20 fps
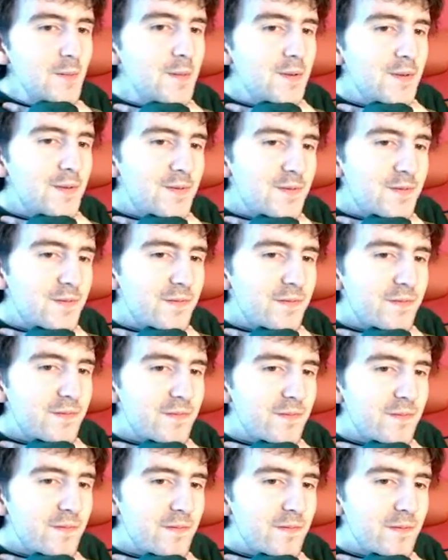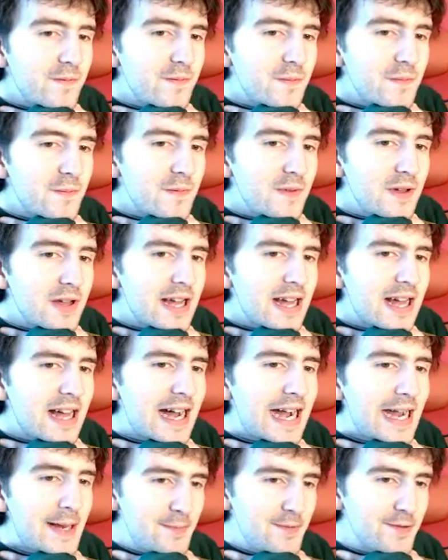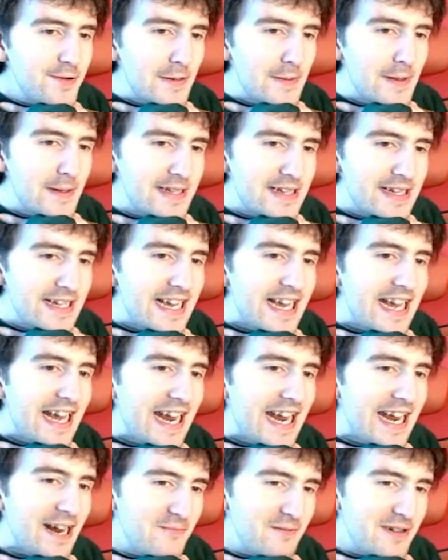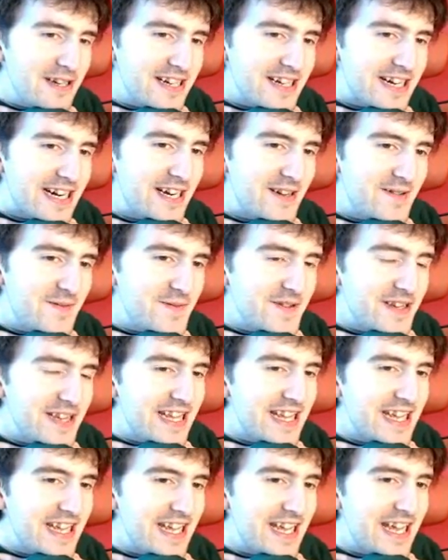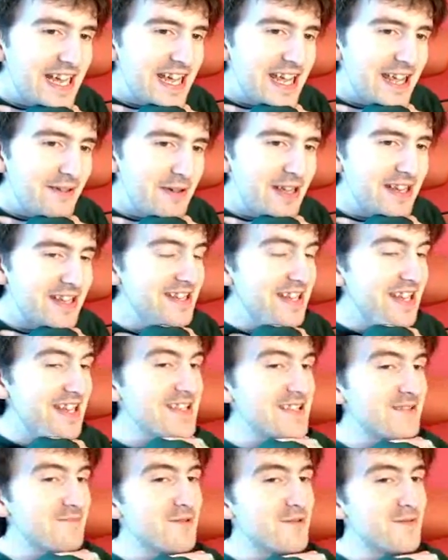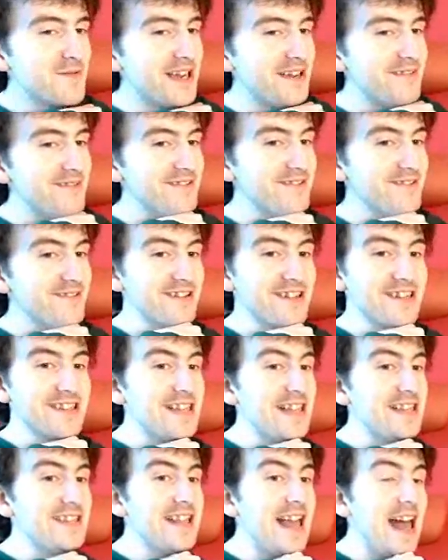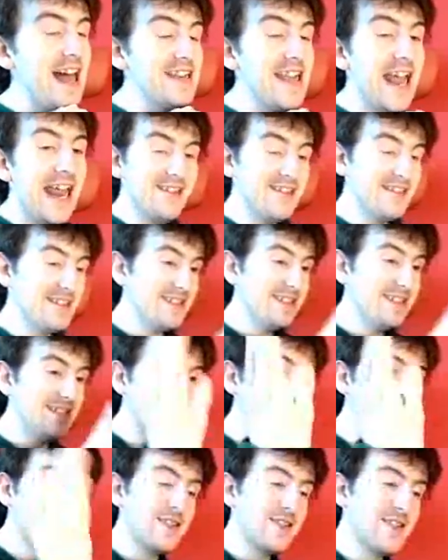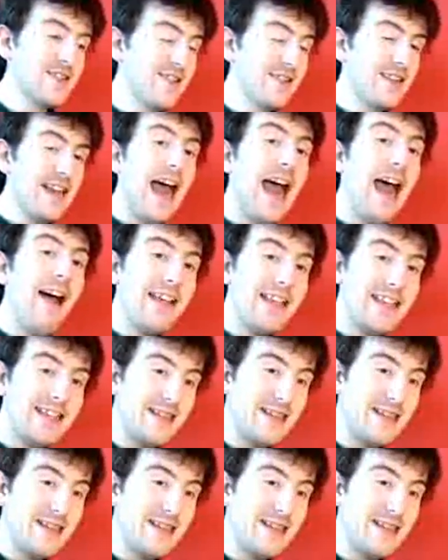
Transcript: Pfft. I probably would go for the indecent proposal because that they just stood out.